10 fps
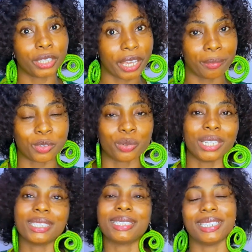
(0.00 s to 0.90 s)
terms,
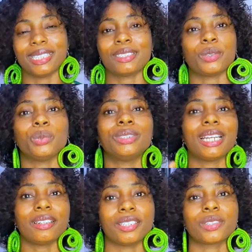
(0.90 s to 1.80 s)
right? Yes, so
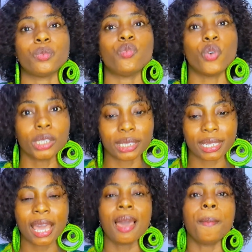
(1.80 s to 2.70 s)
that is
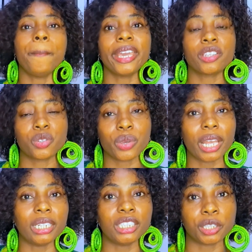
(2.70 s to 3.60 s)
what makes you
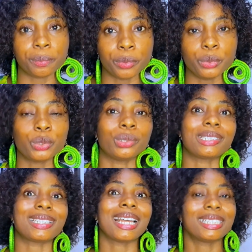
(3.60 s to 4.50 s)
eligible to
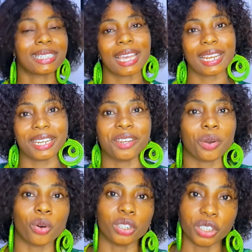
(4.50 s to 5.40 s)
start earning
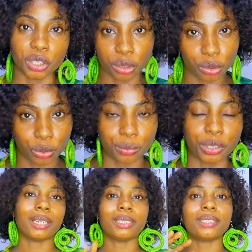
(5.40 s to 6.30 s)
on YouTube.
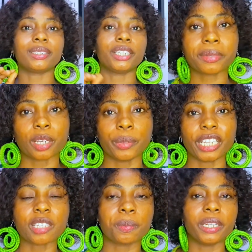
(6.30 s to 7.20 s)
Now, another terms I'll be
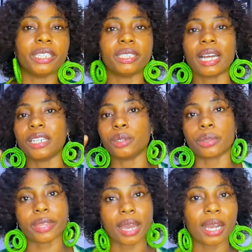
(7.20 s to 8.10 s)
explaining are your
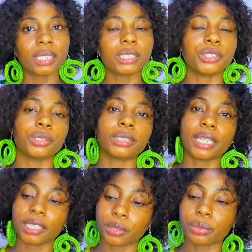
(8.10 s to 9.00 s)
tags, your
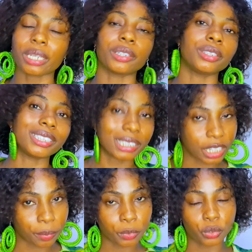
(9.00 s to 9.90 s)
titles, and your
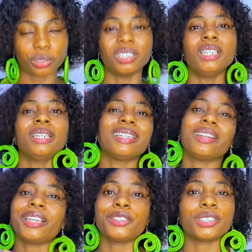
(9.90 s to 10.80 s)
description. Now,
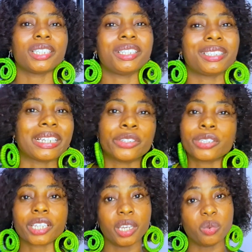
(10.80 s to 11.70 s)
let's just say these are
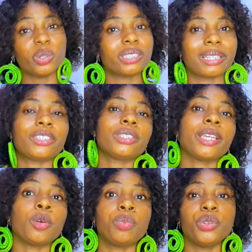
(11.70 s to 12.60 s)
just keywords that just
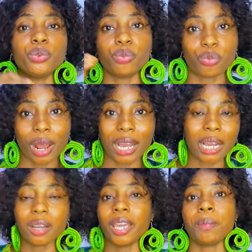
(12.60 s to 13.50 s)
help you
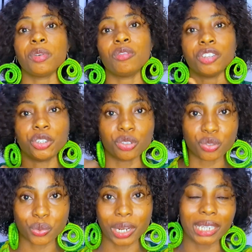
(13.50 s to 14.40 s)
rank, help your
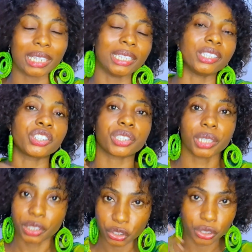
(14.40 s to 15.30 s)
videos rank in
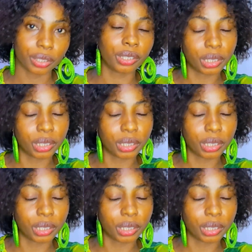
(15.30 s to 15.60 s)
search